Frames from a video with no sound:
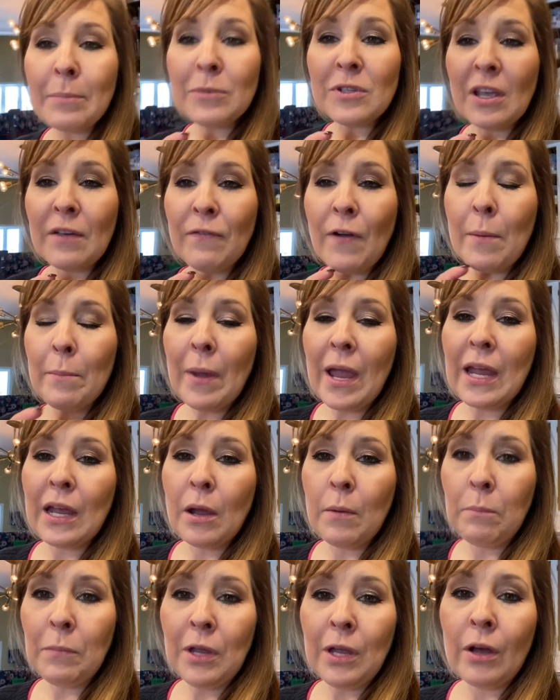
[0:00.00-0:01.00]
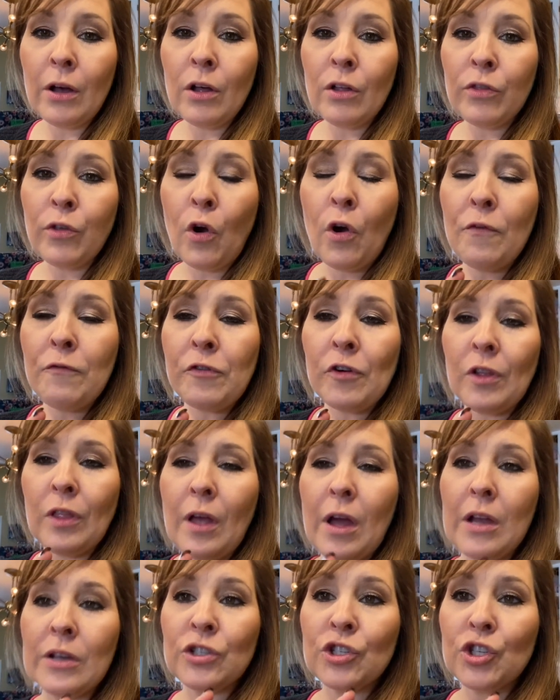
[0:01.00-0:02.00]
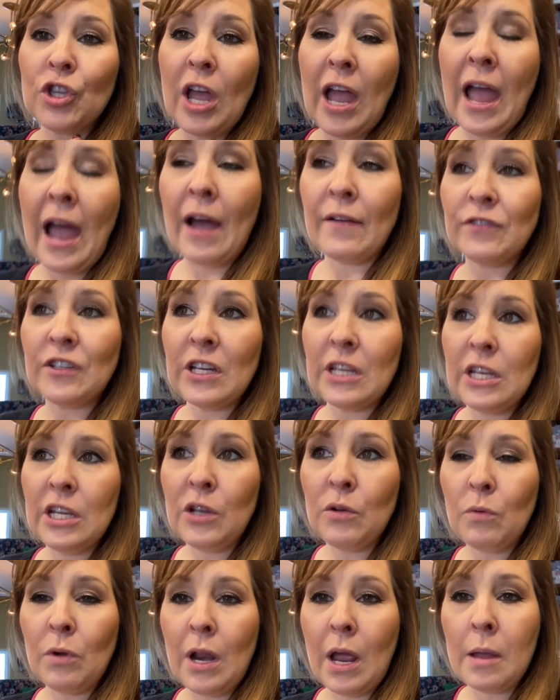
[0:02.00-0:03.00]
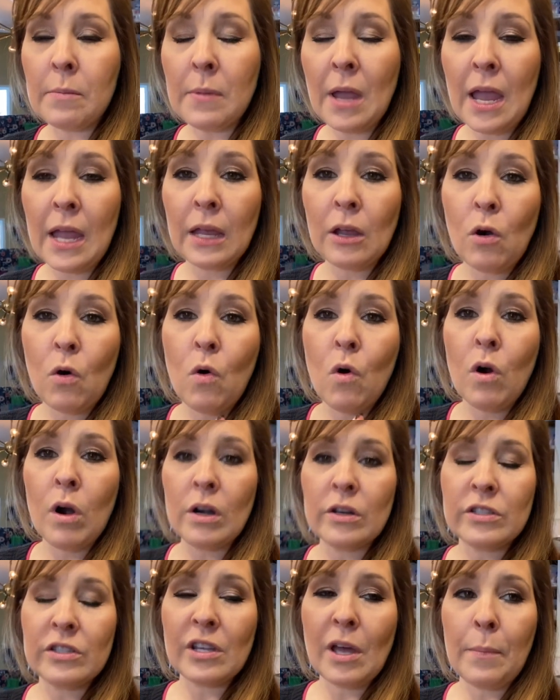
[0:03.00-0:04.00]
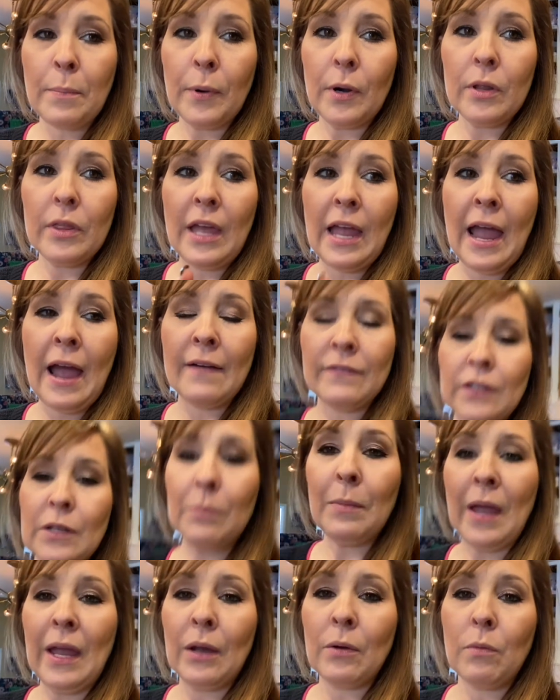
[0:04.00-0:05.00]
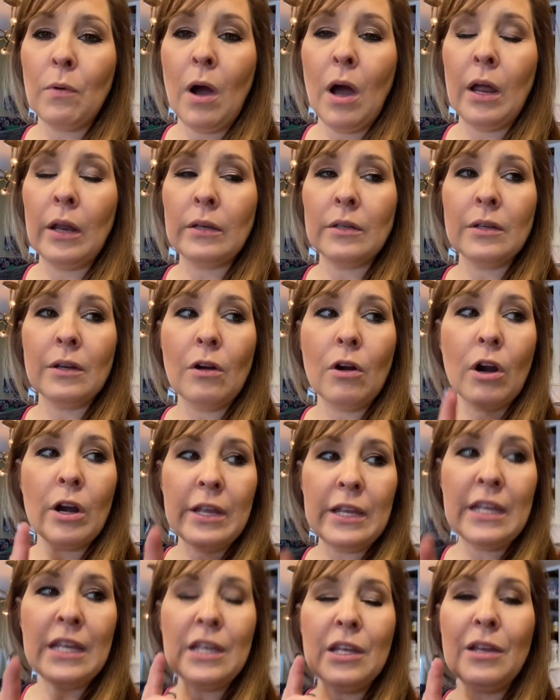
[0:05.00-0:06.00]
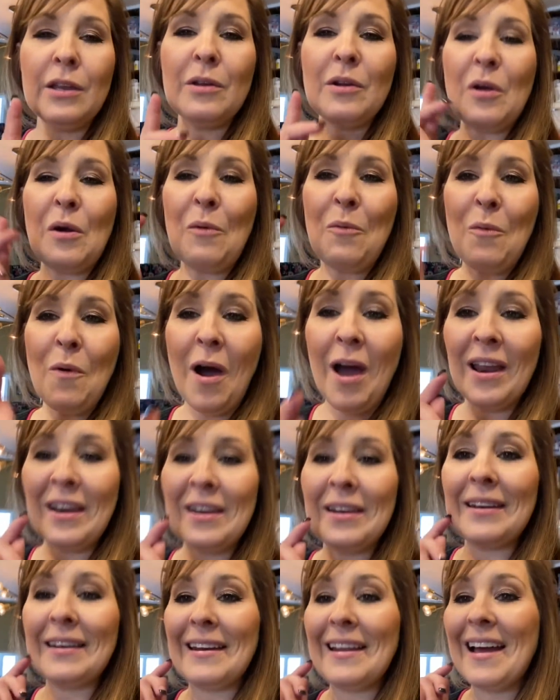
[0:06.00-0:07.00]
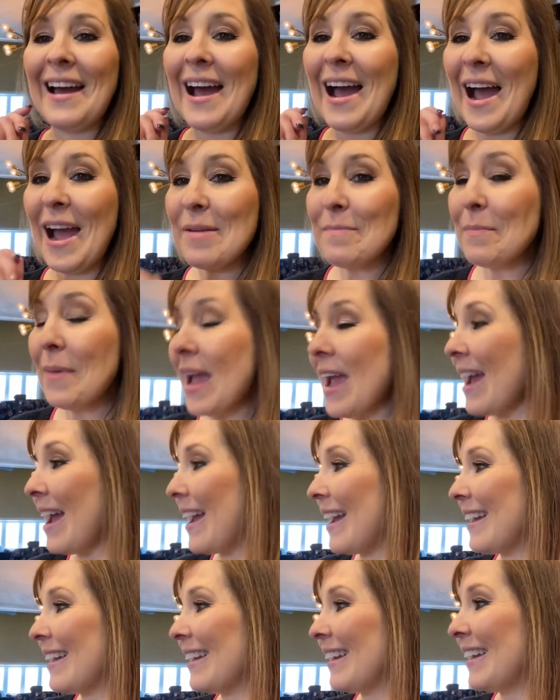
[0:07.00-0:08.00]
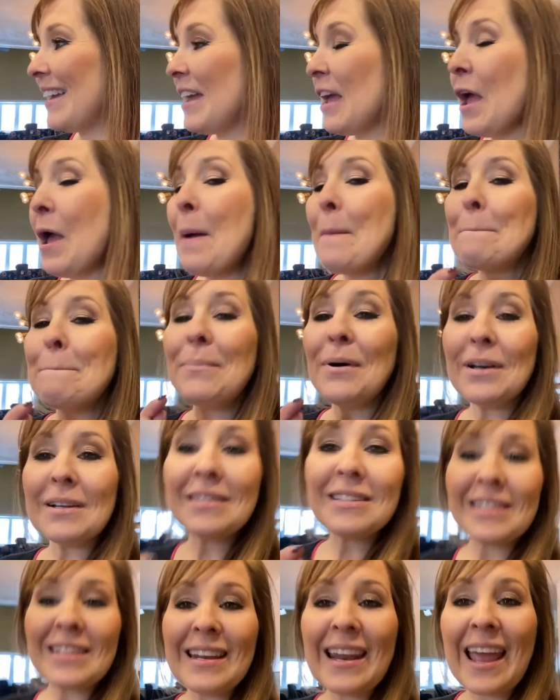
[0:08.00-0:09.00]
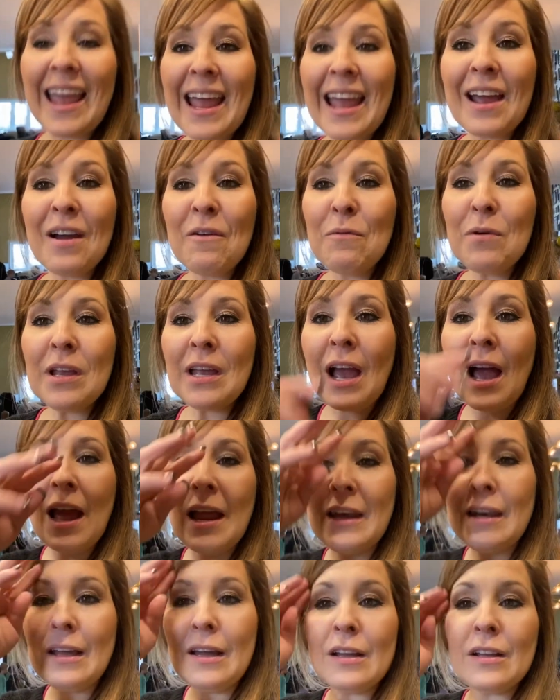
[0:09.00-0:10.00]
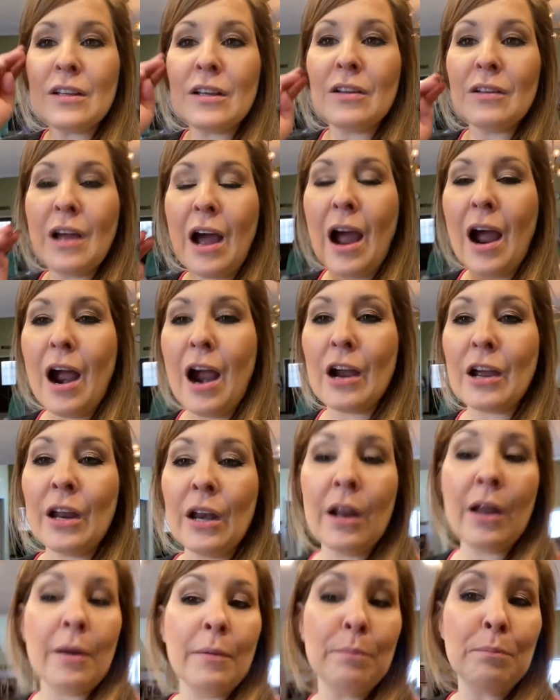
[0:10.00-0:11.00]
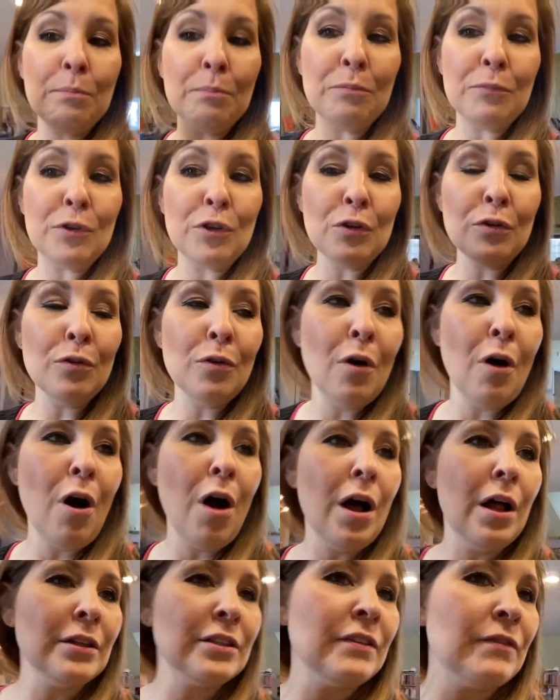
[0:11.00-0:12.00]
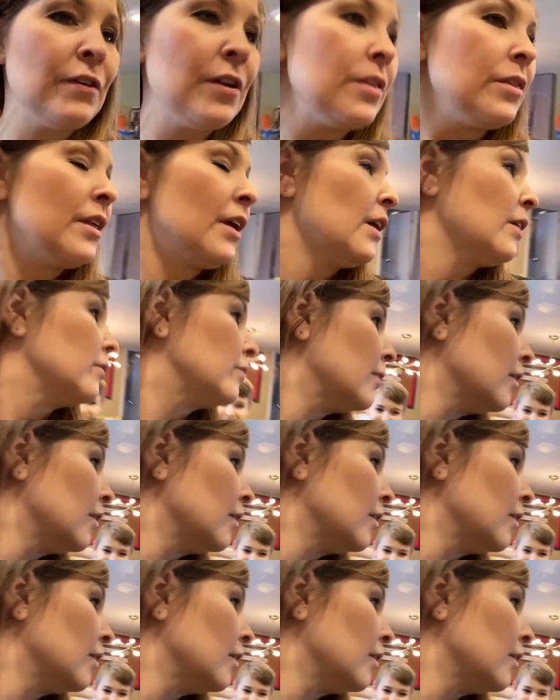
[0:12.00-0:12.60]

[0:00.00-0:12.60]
if I make a meal though for lunch, they have to eat what I make, or supper. They have to make what, or eat what I make. But today we kind of are going to do all different things.